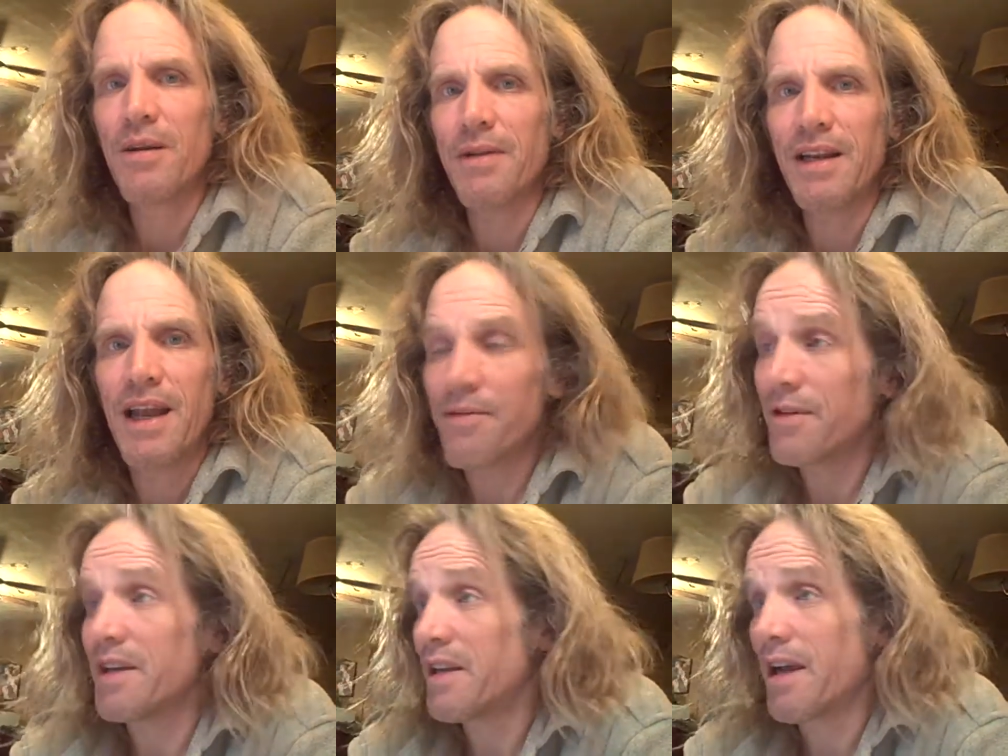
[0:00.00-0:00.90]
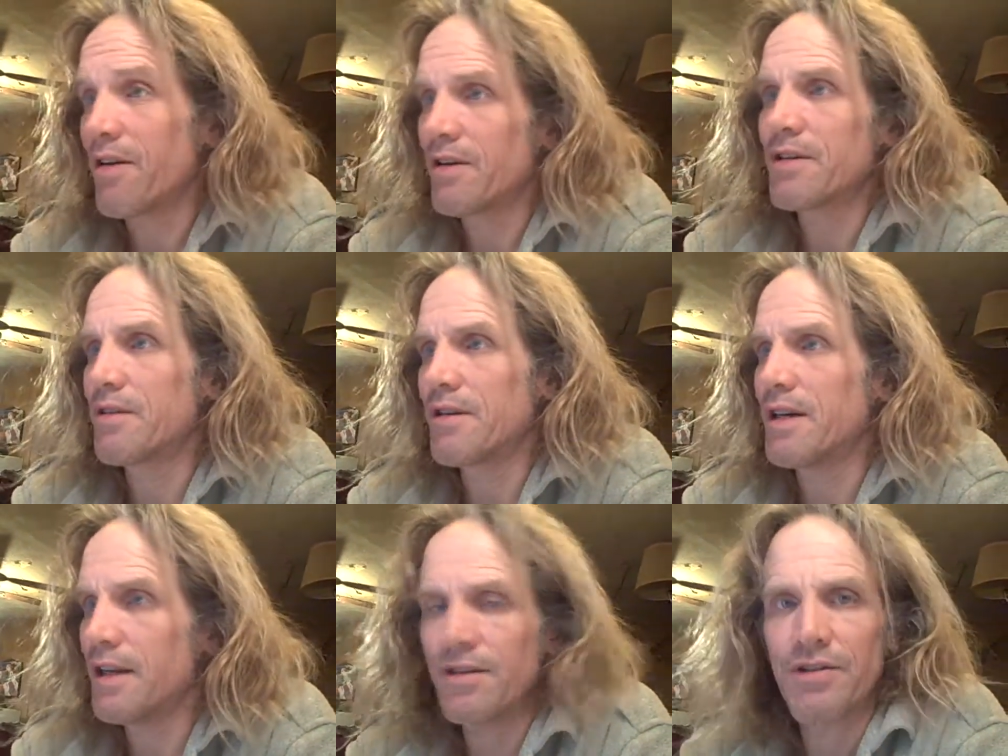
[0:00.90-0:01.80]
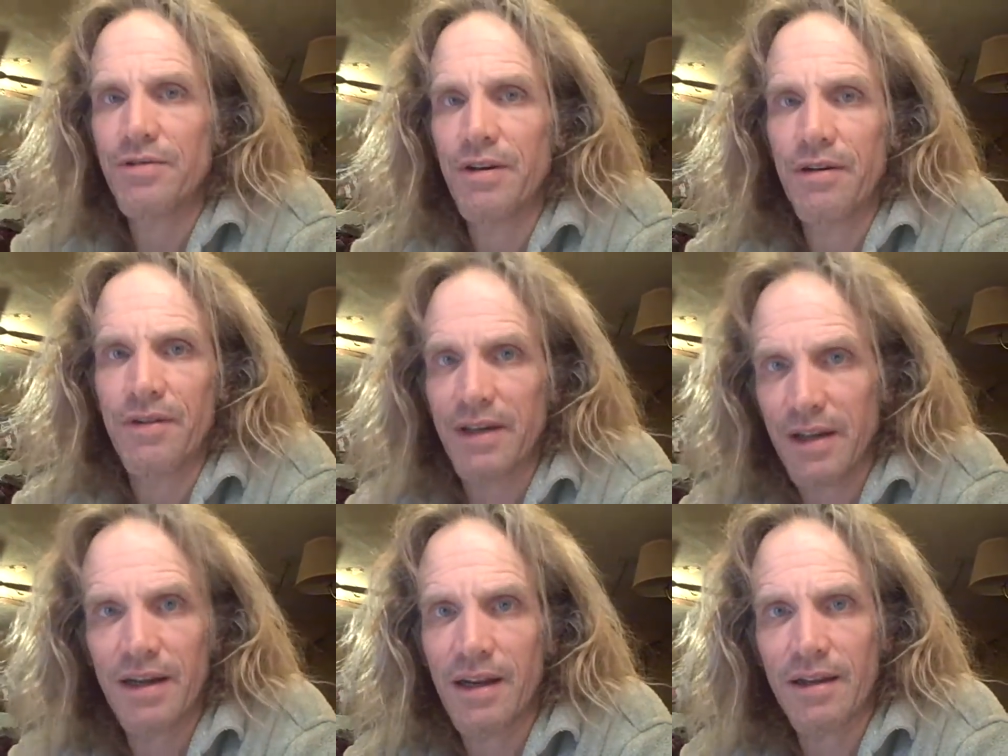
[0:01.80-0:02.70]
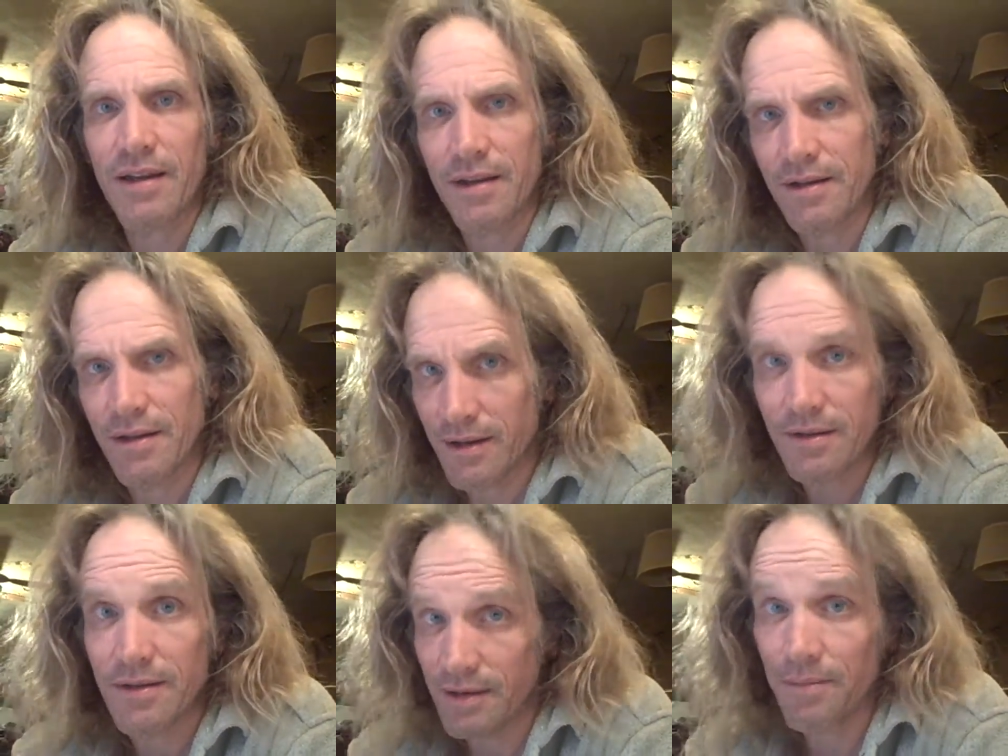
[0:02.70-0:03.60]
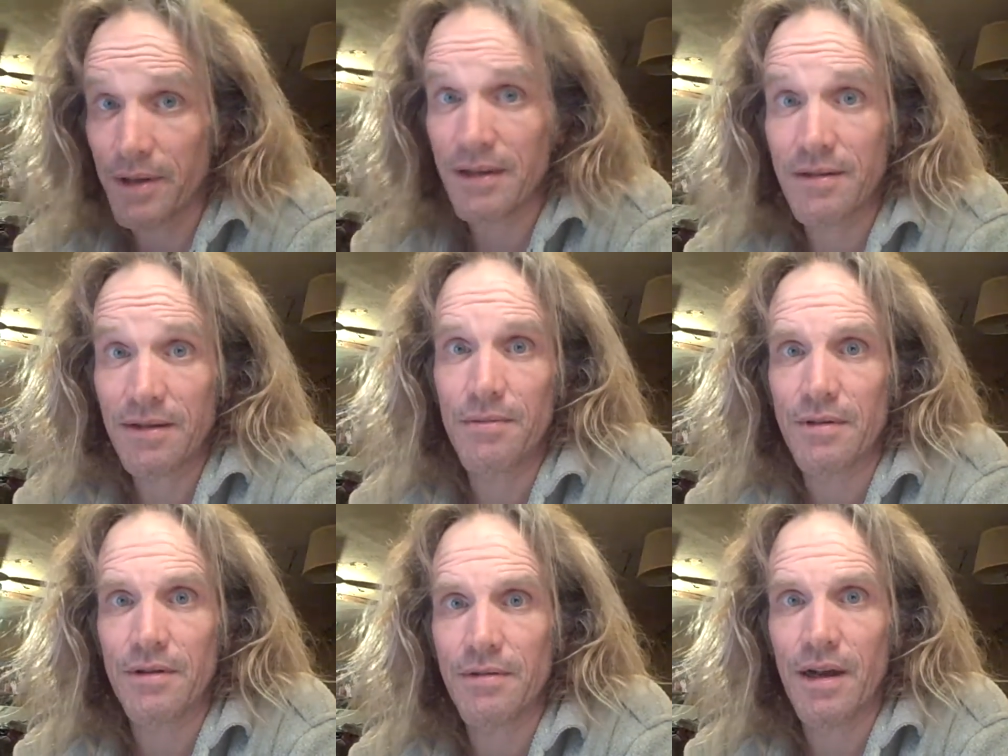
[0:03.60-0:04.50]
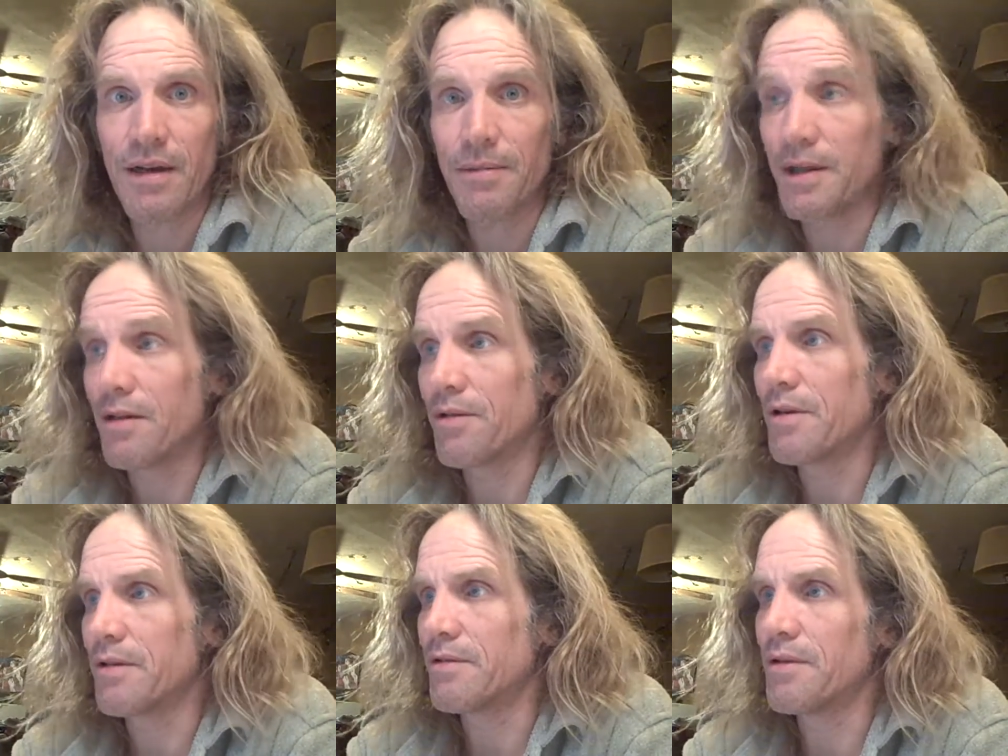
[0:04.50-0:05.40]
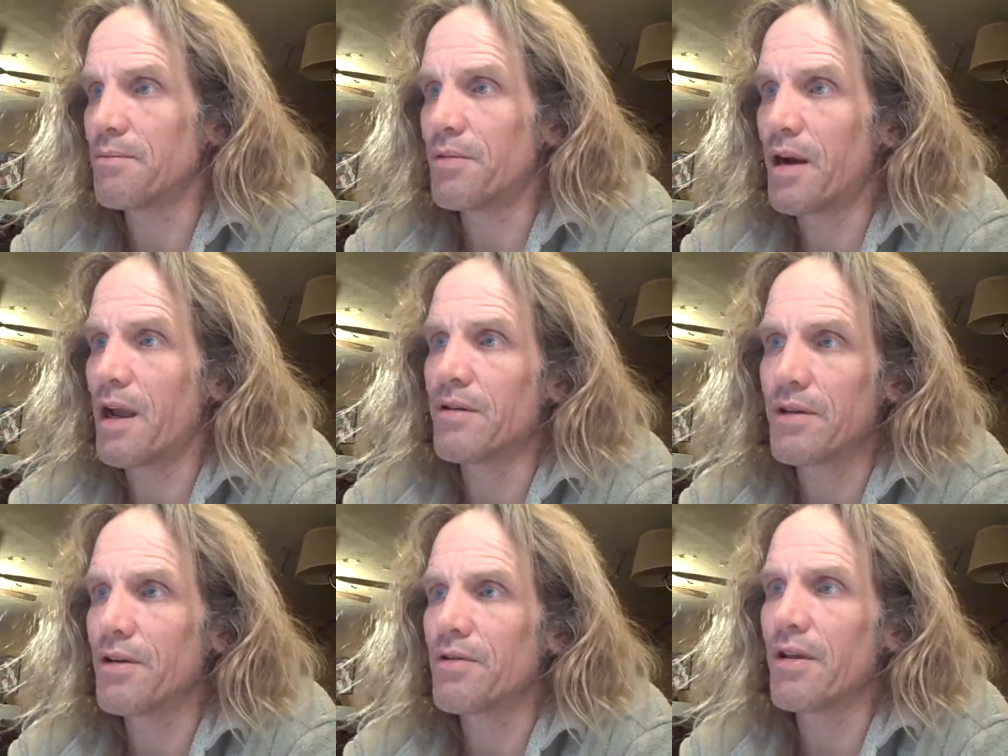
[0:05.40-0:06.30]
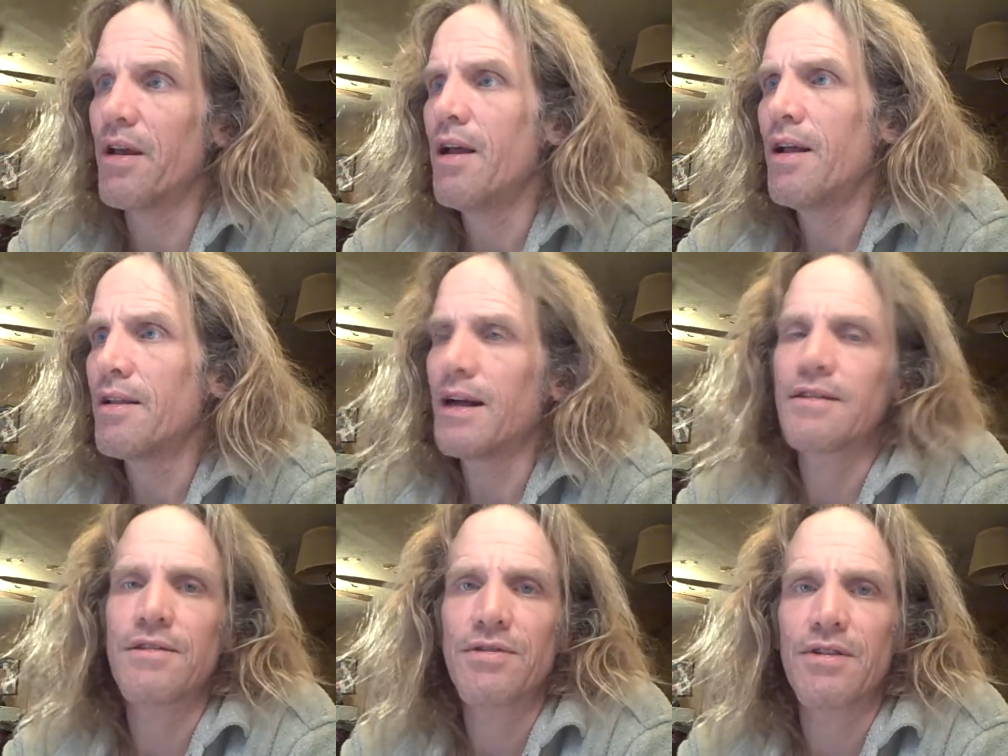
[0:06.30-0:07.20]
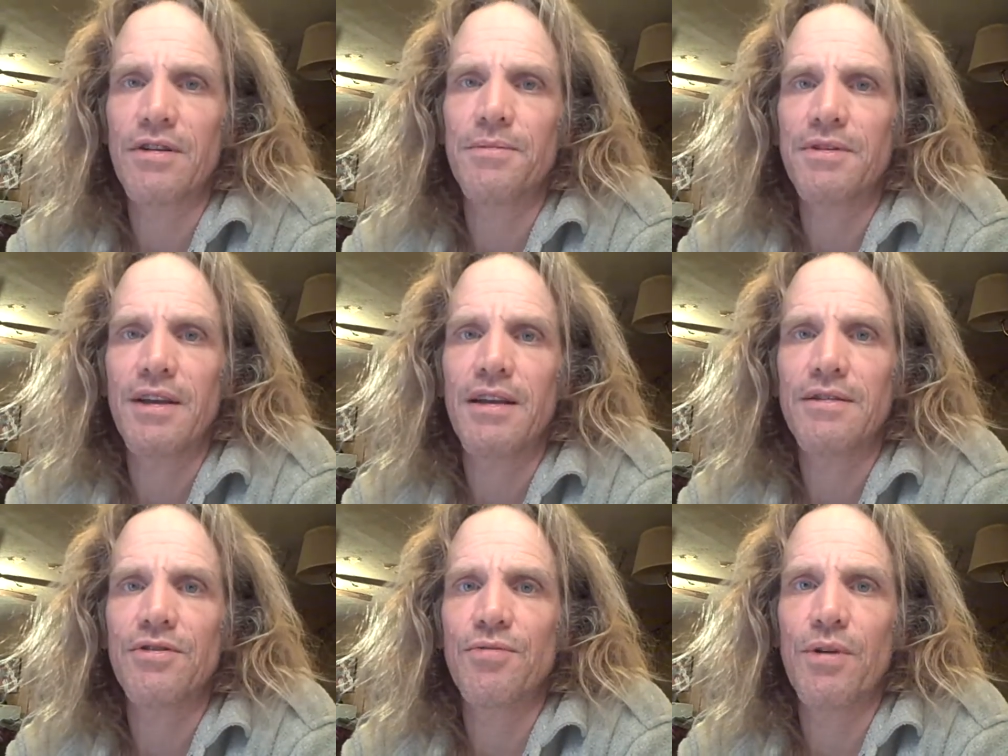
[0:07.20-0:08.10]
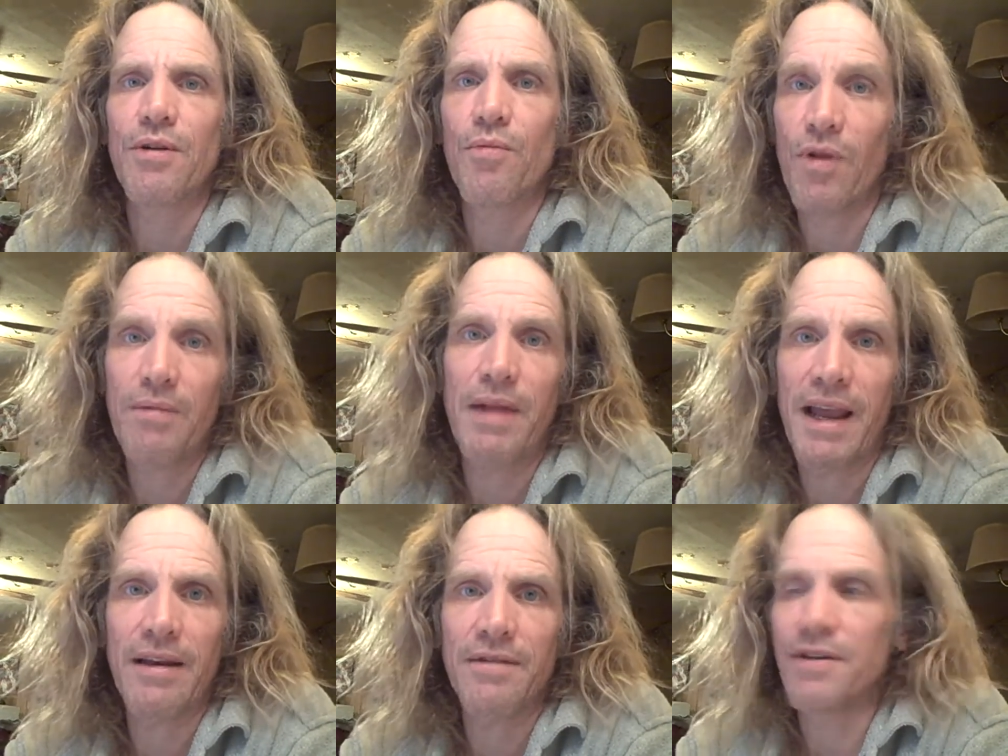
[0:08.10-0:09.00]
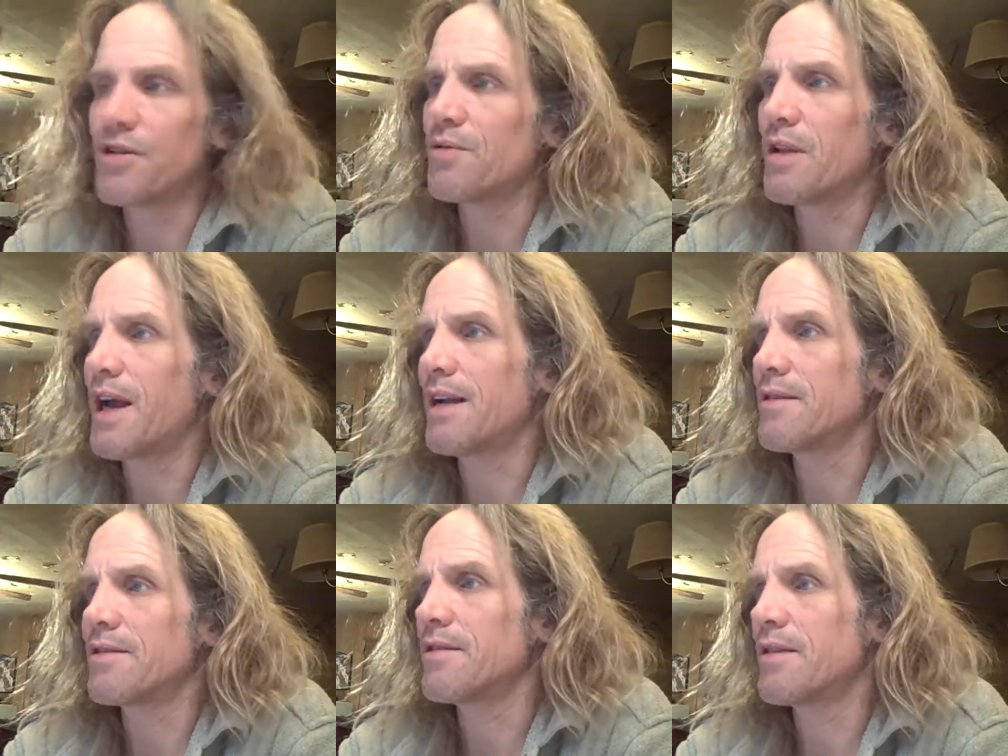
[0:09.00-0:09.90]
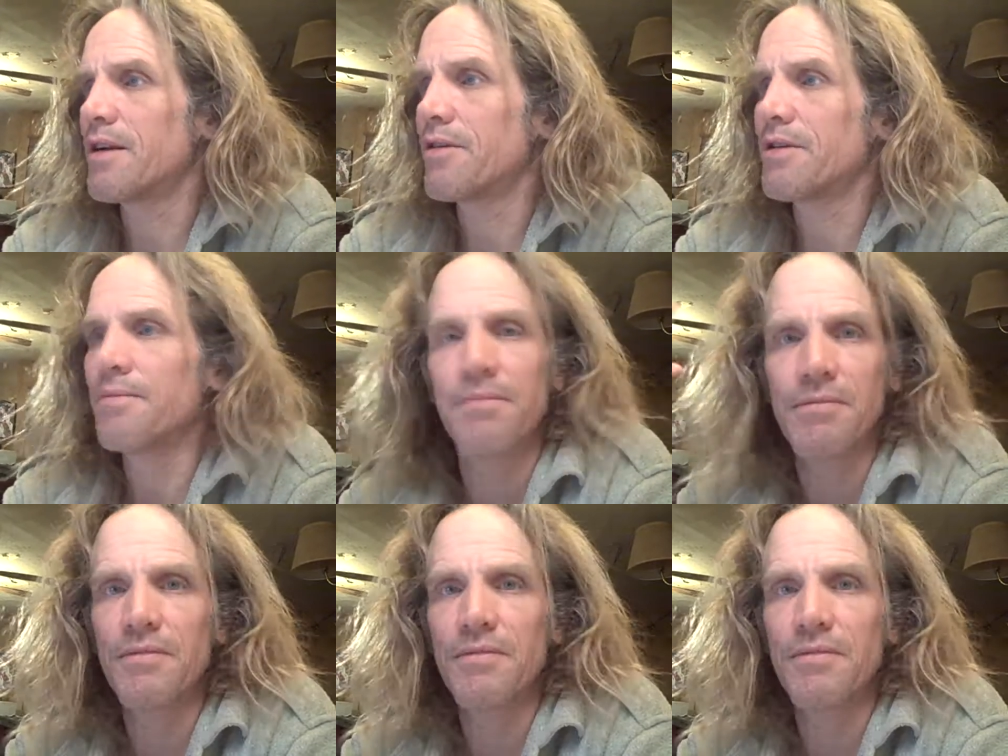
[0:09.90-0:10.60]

I mean, every character in history who ever did anything did something similar, right? I mean, you go to Jim Brown, you go to lots of circumstances where one individual had to sit there and